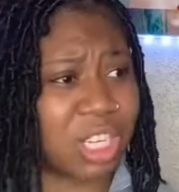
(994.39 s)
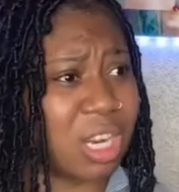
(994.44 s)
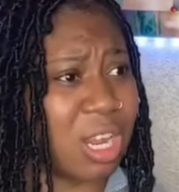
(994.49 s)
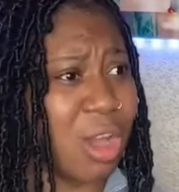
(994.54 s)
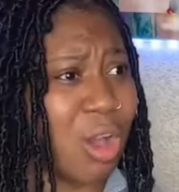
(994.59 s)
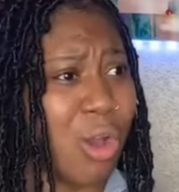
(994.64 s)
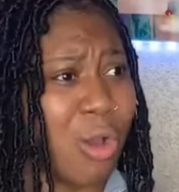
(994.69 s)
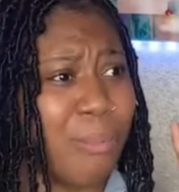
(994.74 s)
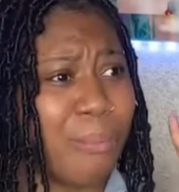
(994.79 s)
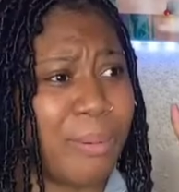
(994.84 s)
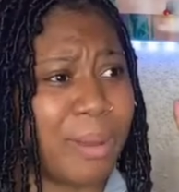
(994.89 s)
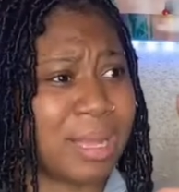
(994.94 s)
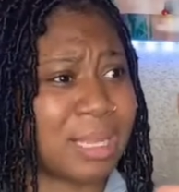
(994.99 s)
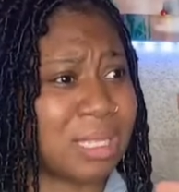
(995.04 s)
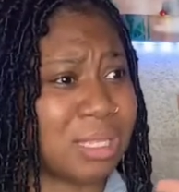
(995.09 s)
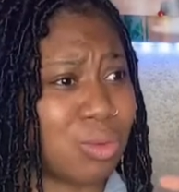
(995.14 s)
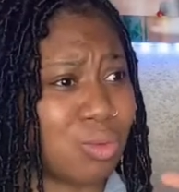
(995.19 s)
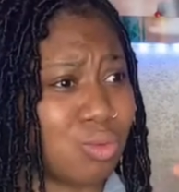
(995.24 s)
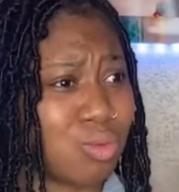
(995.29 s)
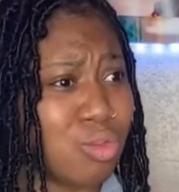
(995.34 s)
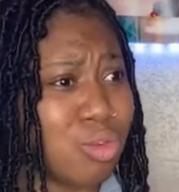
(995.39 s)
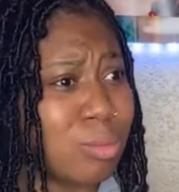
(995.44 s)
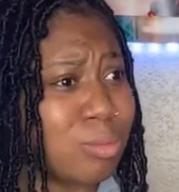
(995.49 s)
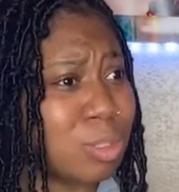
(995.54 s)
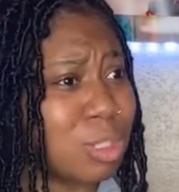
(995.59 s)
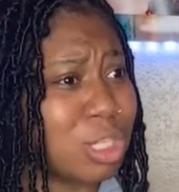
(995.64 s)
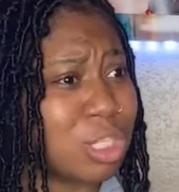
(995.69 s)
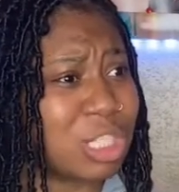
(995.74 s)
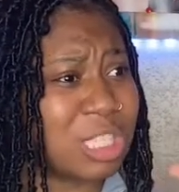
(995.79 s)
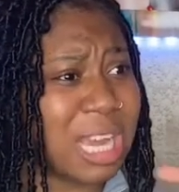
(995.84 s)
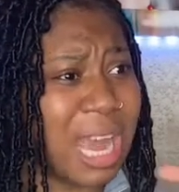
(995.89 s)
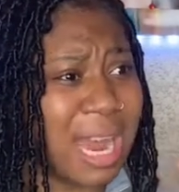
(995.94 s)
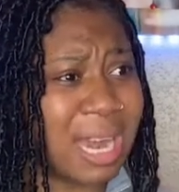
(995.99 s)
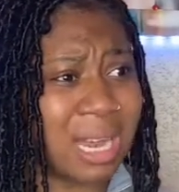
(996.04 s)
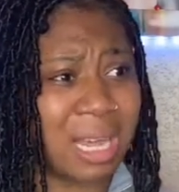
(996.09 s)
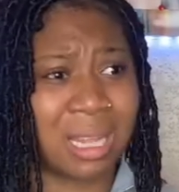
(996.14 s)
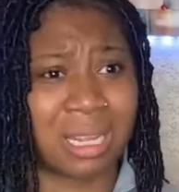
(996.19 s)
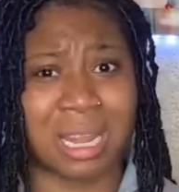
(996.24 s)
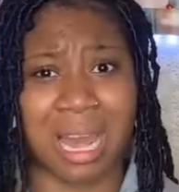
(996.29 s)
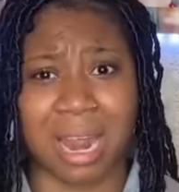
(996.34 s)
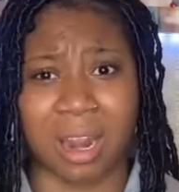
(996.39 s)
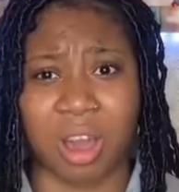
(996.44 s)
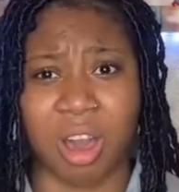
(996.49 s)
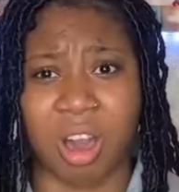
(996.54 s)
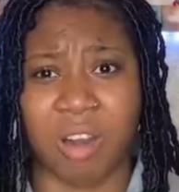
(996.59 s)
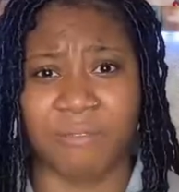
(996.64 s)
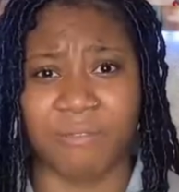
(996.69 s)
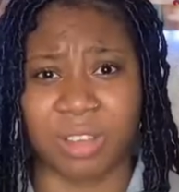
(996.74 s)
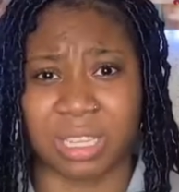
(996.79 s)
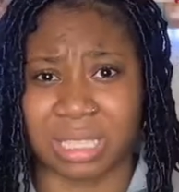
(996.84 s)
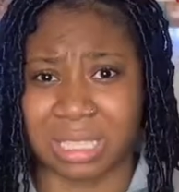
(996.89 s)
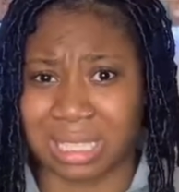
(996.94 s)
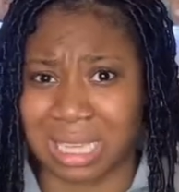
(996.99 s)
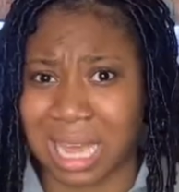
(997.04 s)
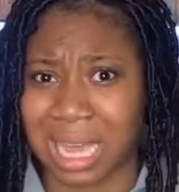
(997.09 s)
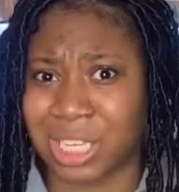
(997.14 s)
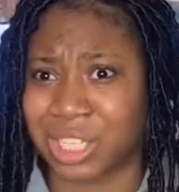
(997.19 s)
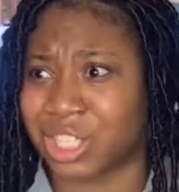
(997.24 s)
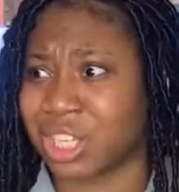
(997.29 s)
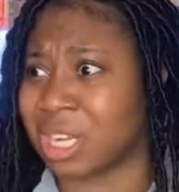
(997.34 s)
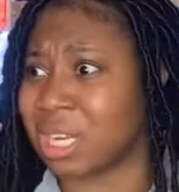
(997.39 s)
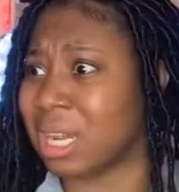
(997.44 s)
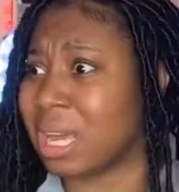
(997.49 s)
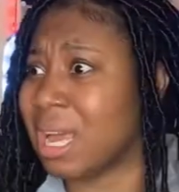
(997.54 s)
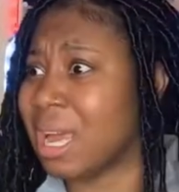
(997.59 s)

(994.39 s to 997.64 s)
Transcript: It opens rooms to channel that conversation,